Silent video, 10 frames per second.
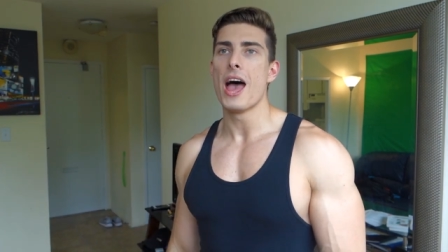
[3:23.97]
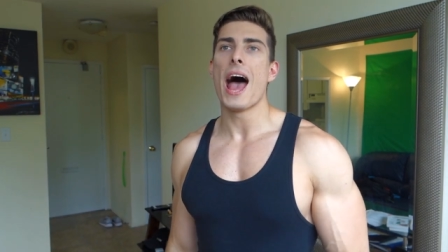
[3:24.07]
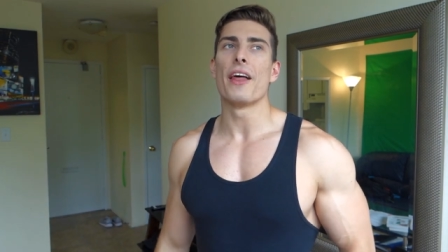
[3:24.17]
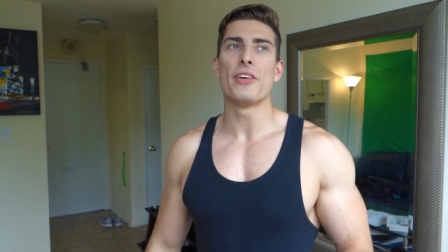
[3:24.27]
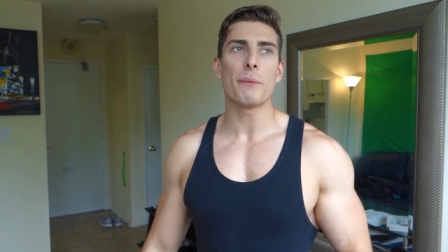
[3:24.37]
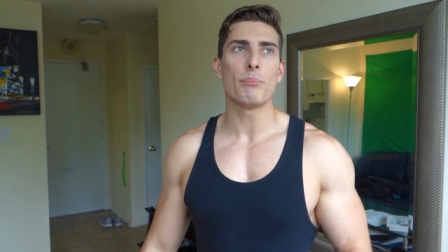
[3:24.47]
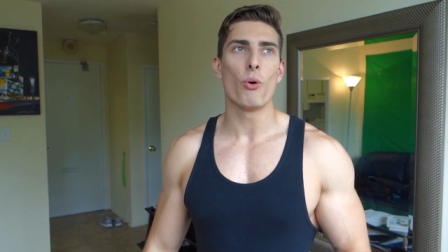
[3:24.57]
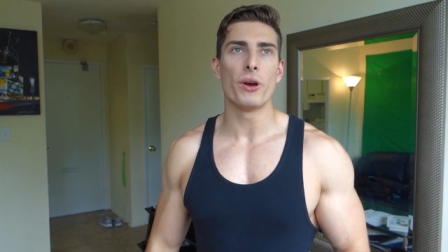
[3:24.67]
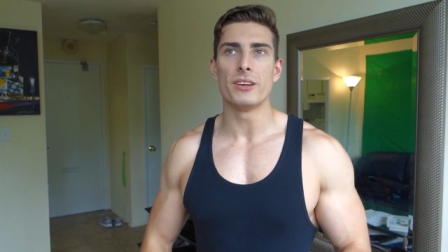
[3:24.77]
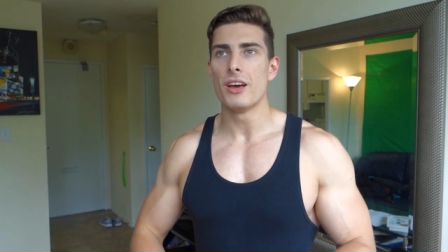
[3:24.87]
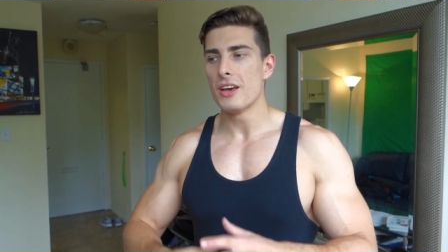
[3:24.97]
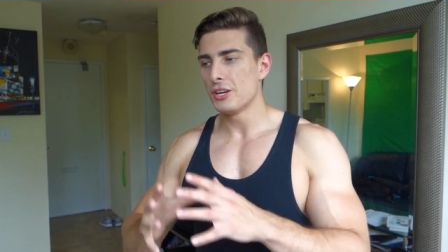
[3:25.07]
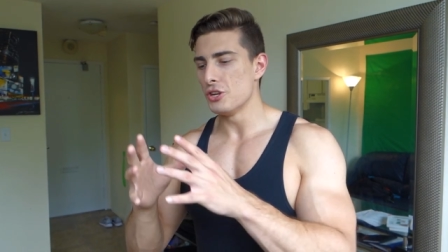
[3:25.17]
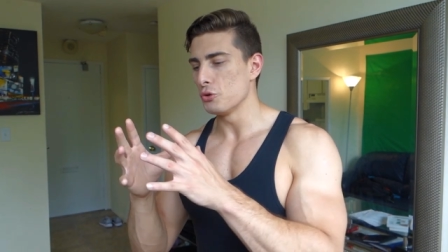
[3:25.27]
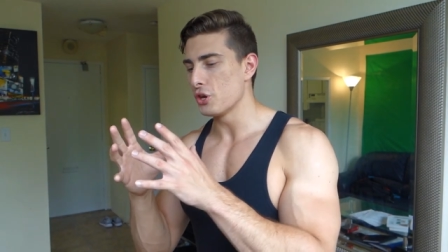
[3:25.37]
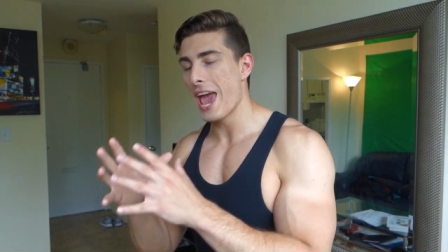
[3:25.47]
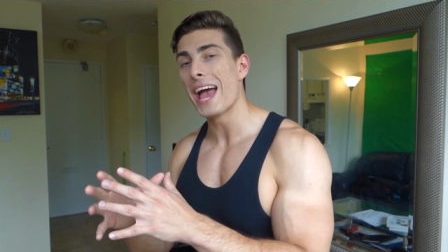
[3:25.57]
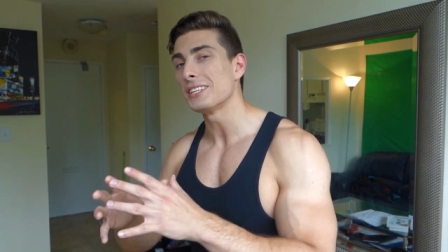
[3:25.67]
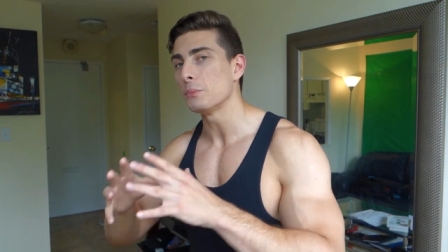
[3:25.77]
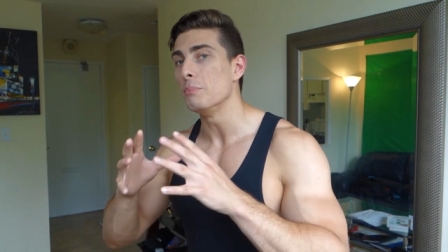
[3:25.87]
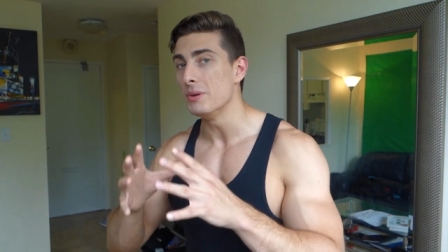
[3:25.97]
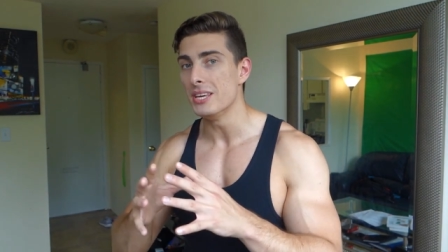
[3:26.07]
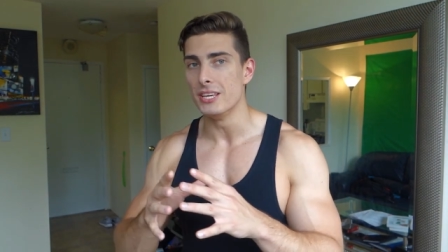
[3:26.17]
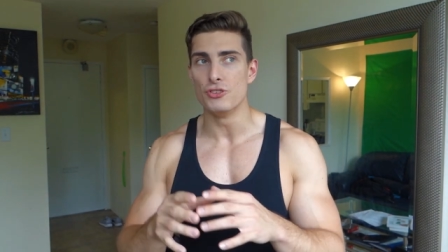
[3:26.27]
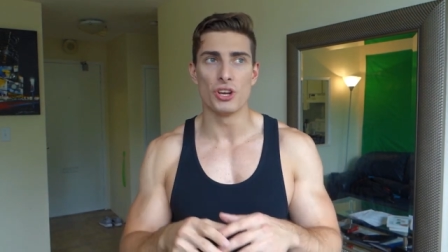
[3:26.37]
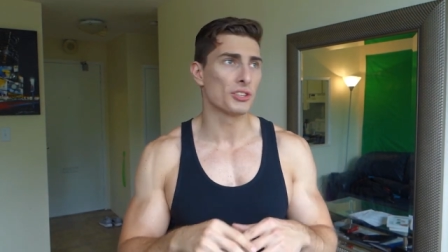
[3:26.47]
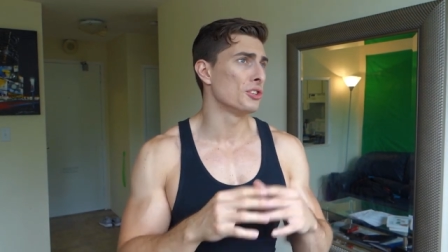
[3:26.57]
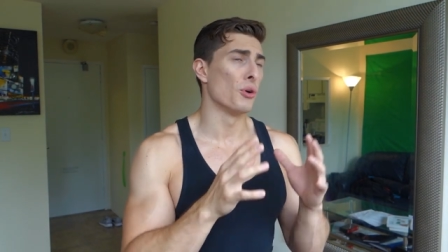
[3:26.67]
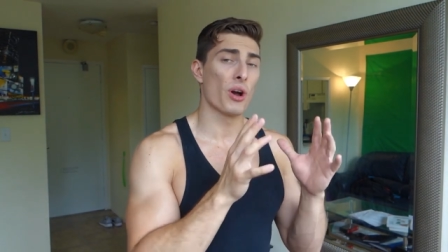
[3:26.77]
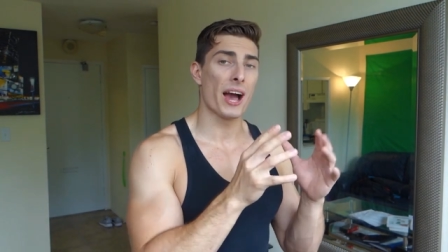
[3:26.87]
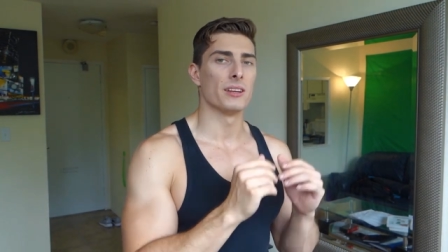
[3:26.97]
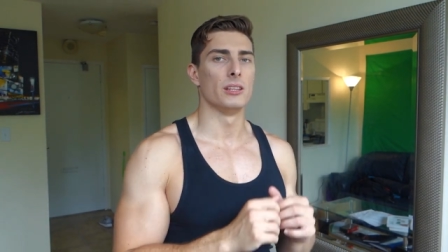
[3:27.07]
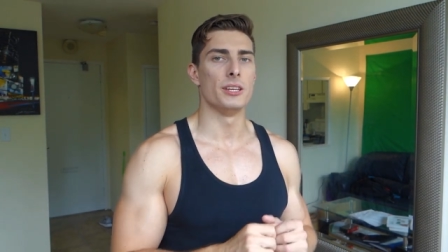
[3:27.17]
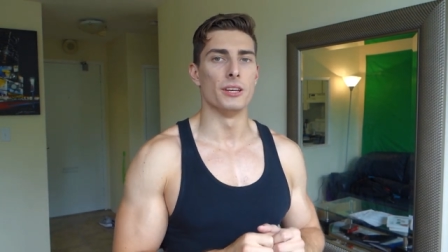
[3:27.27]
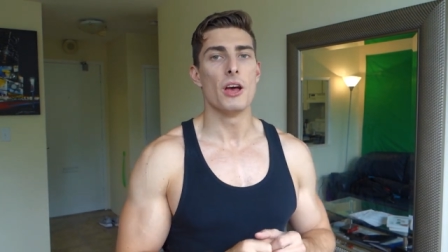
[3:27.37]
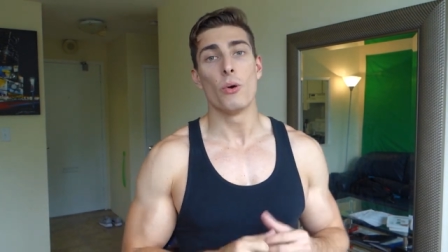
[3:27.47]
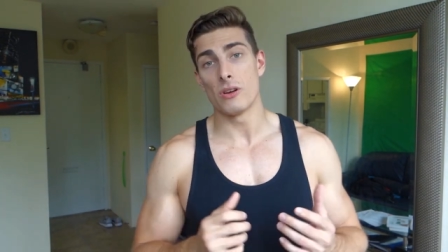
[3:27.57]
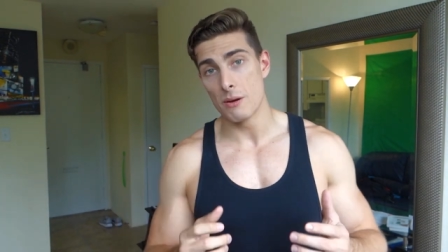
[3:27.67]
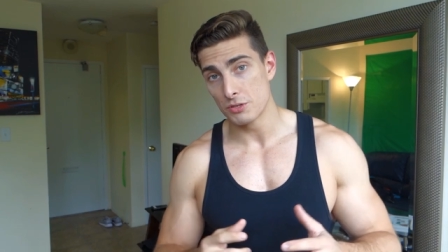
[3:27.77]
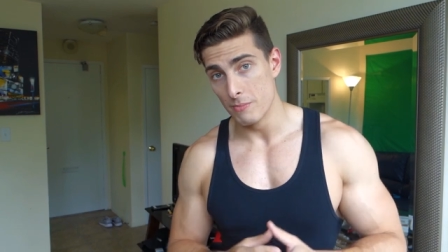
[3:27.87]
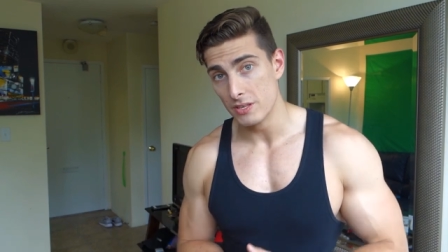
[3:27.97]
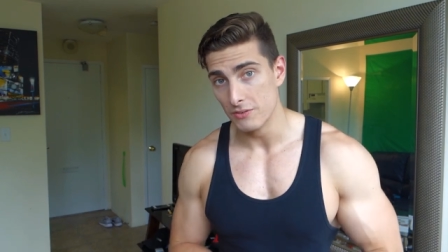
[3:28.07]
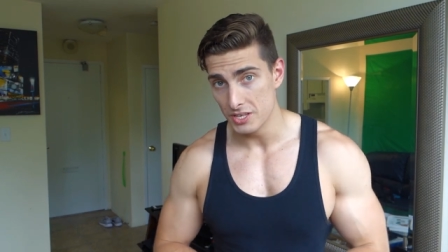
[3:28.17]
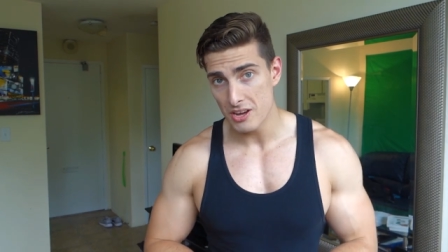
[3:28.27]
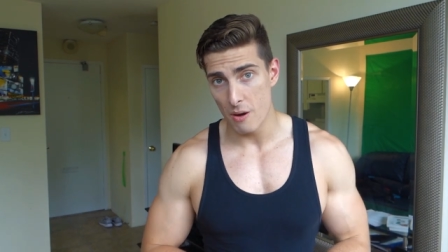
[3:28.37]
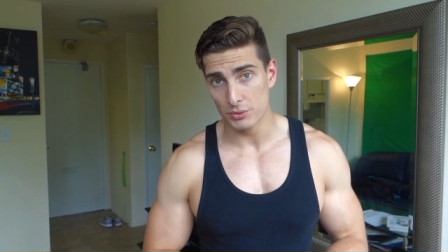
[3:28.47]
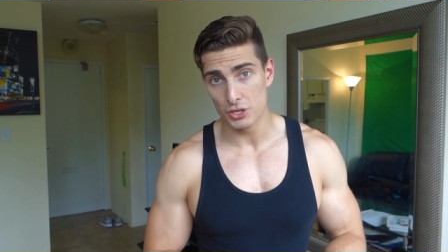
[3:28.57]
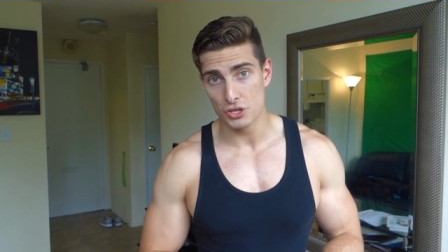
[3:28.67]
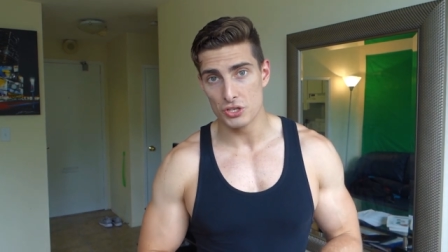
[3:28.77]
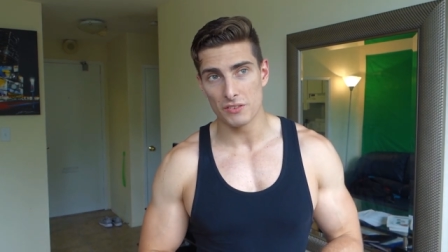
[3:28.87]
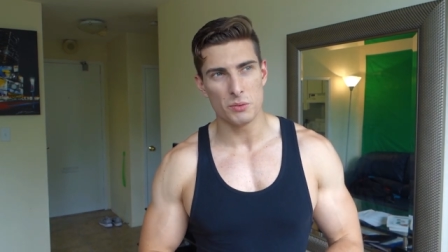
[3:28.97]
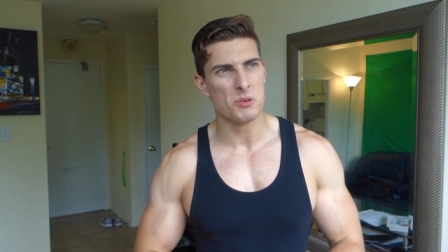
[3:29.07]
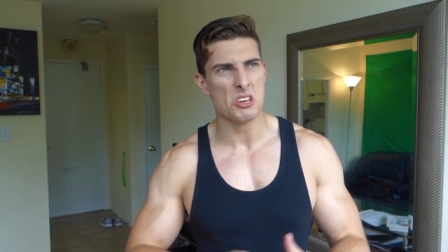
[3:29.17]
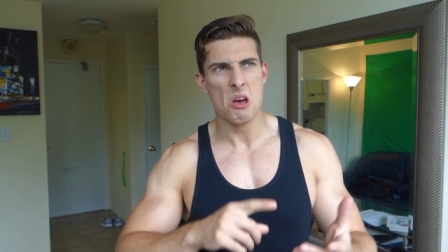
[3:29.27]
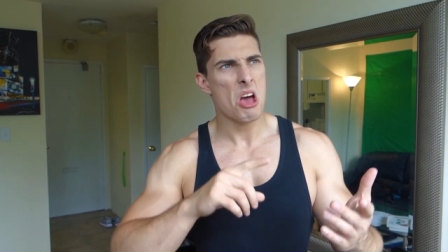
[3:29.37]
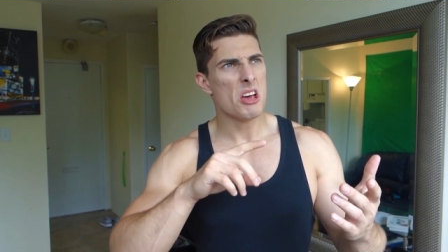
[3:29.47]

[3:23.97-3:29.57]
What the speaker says: At that point, you can't be just, kind of lean. When it comes to men's physique competitions, you have to be,